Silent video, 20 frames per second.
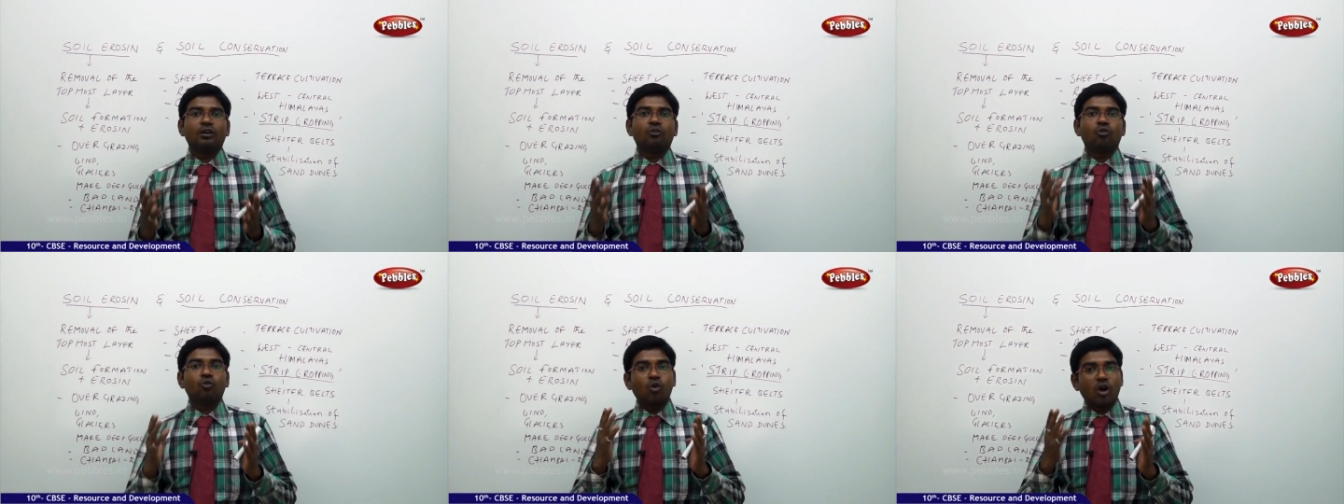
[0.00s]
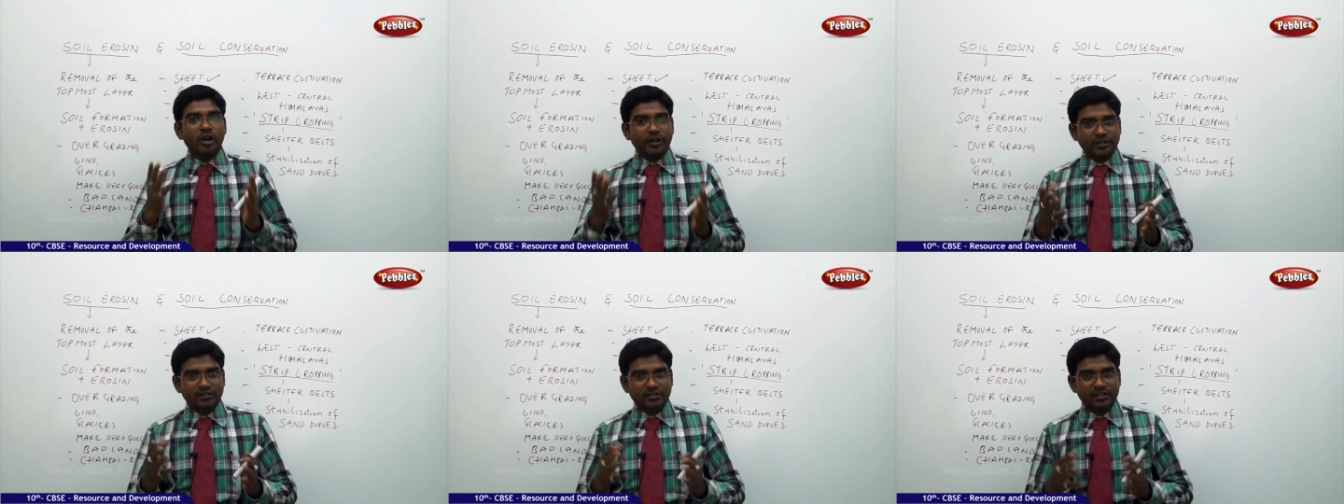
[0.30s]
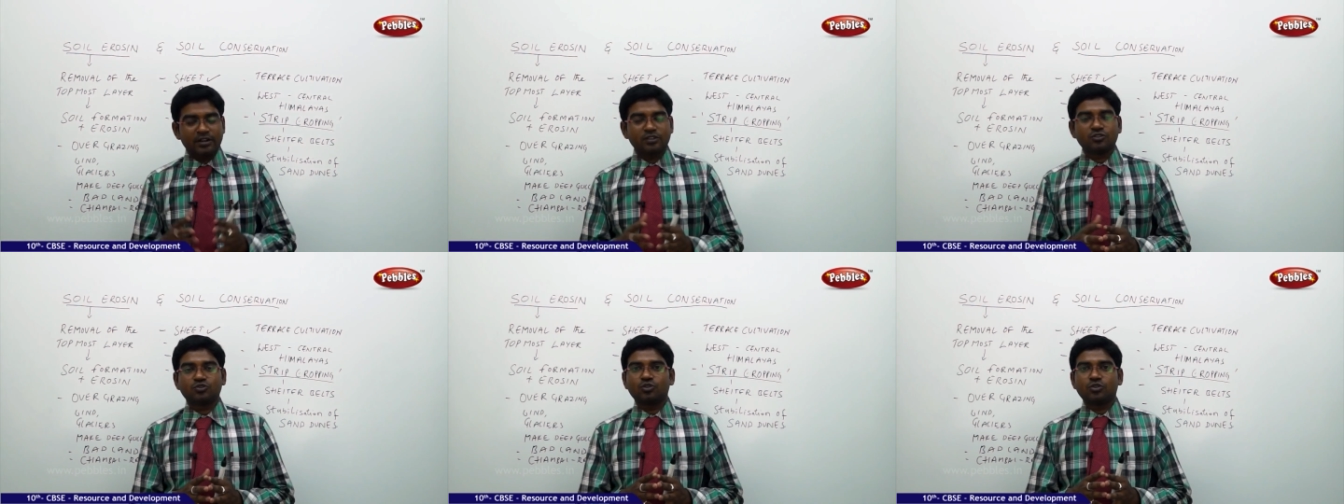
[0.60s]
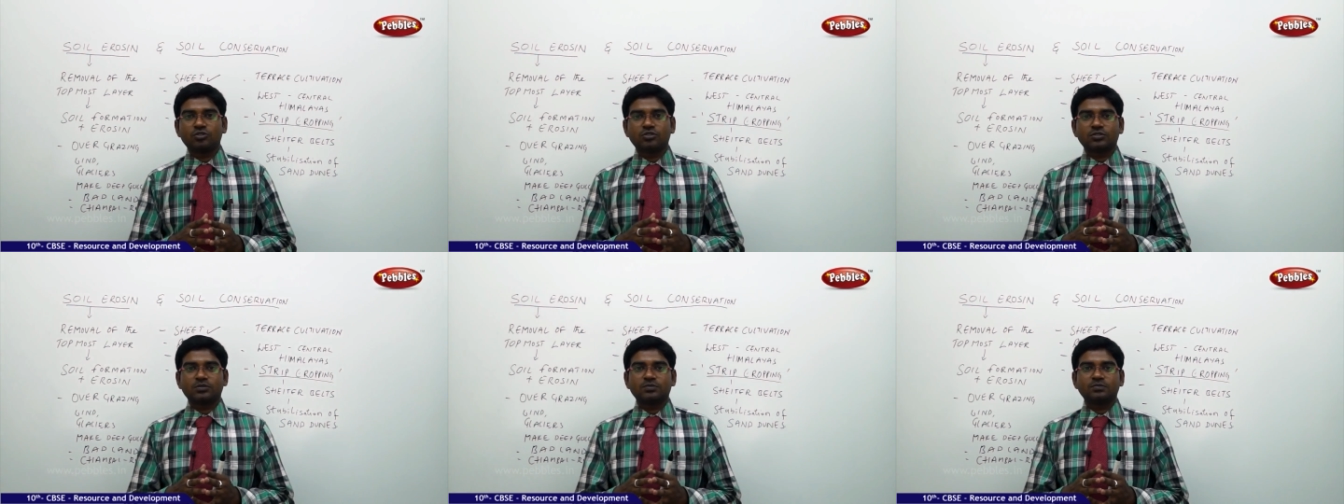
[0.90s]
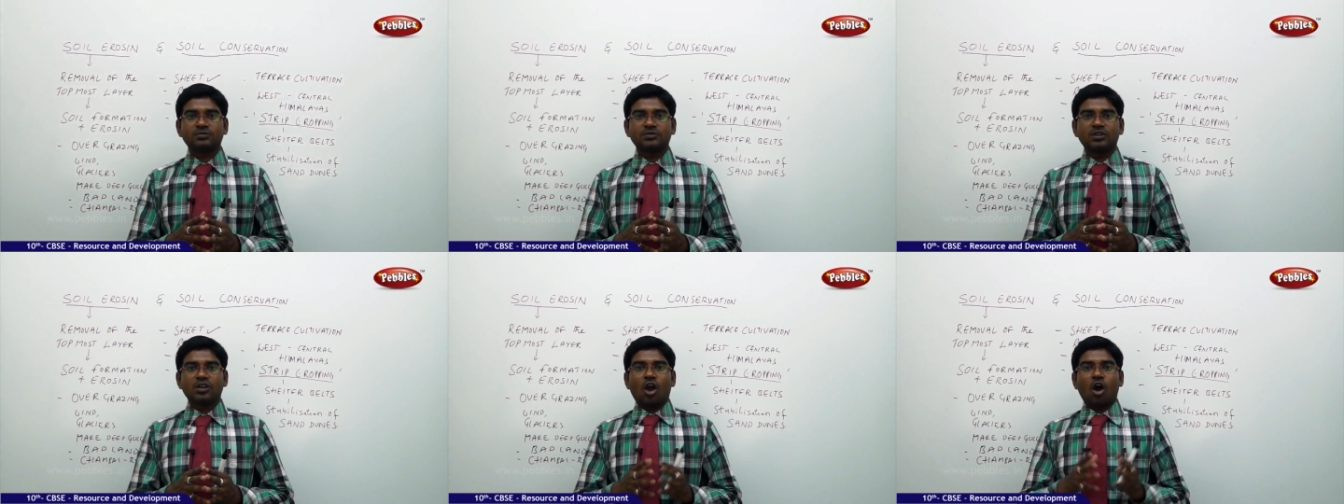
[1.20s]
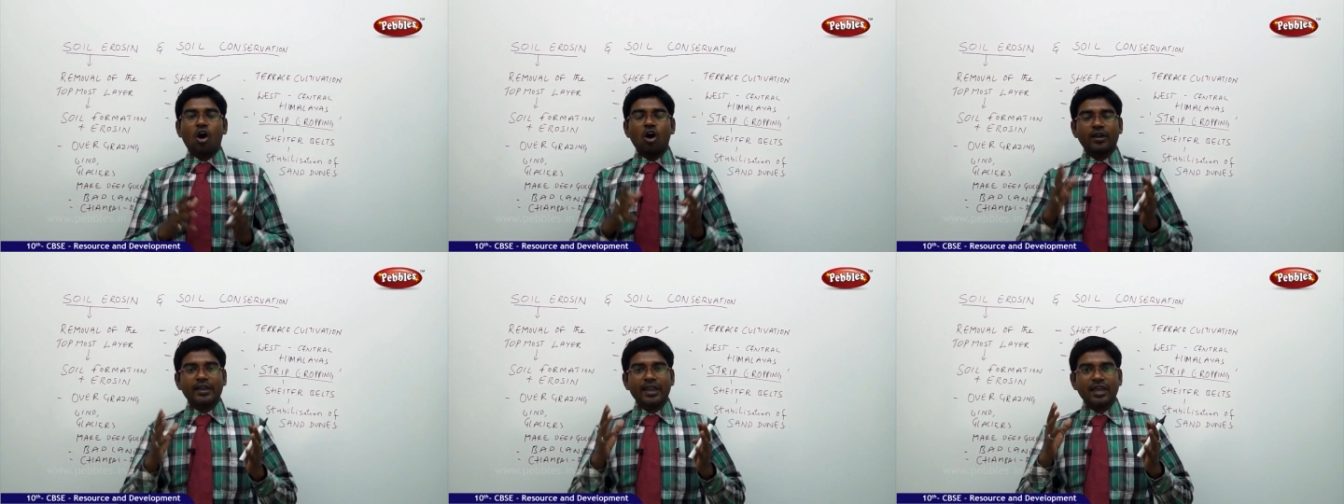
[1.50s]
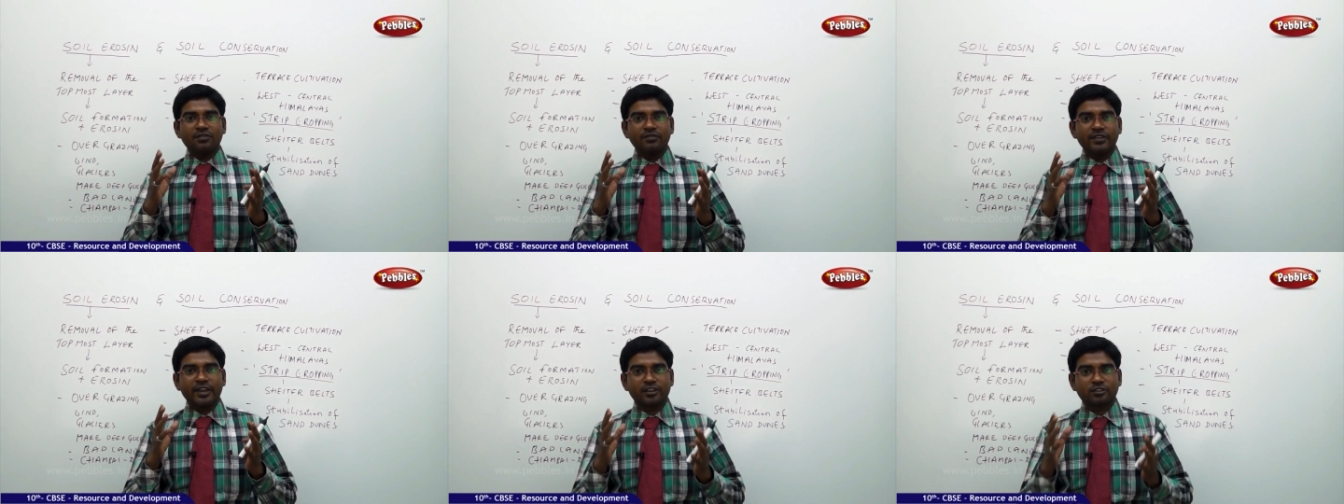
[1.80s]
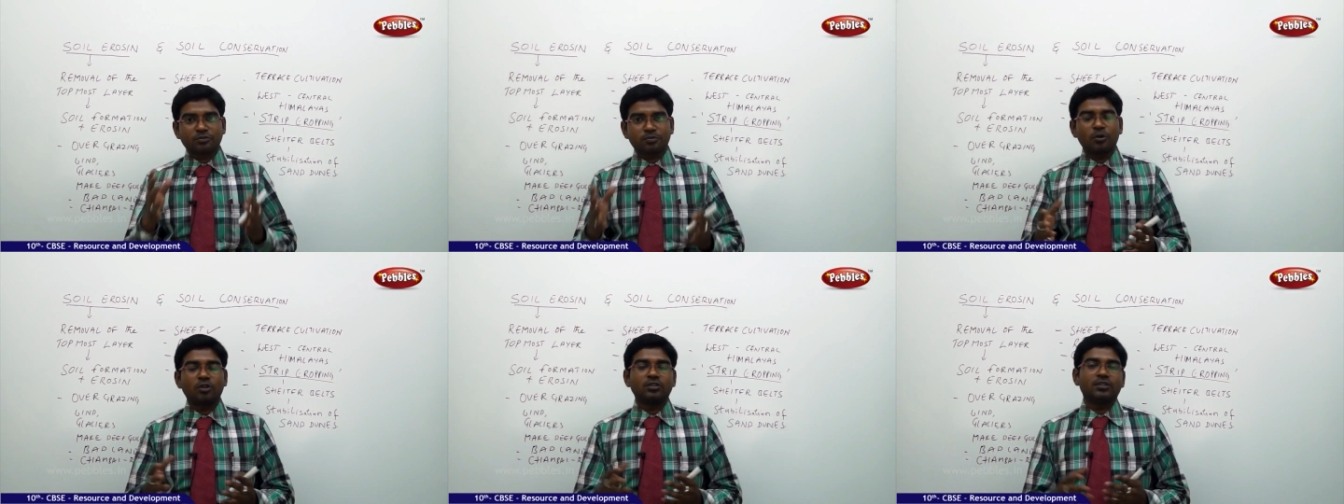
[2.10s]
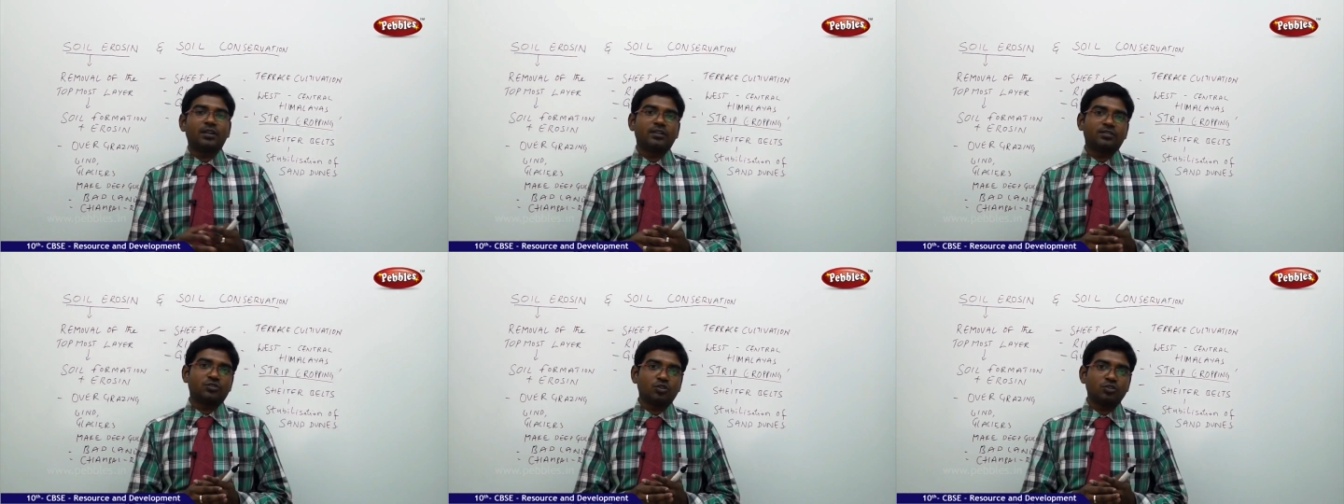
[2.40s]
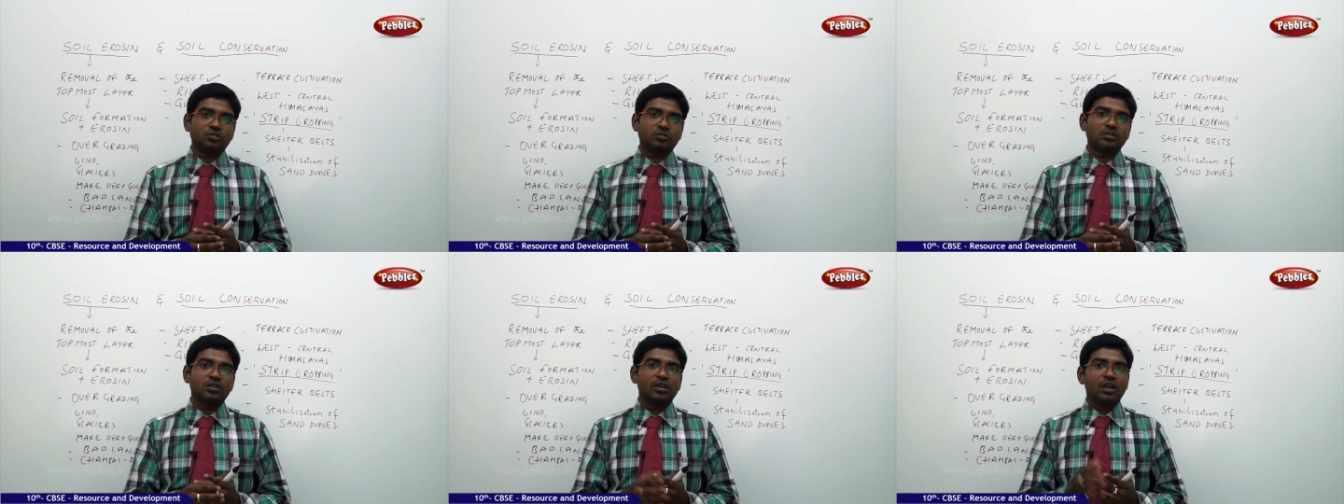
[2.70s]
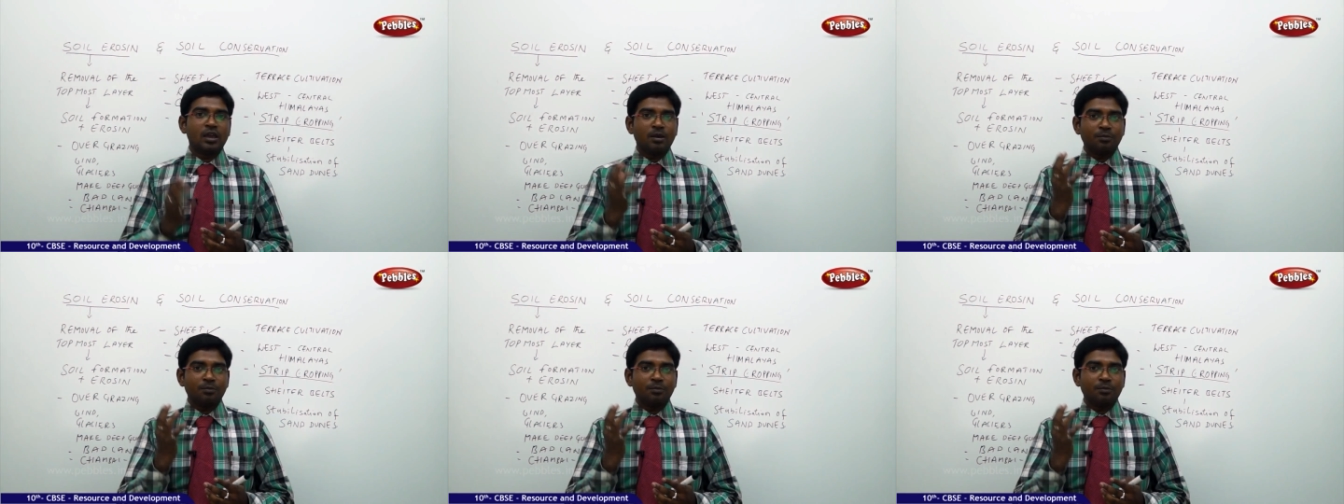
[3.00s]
what is a resource, how can we explore the resource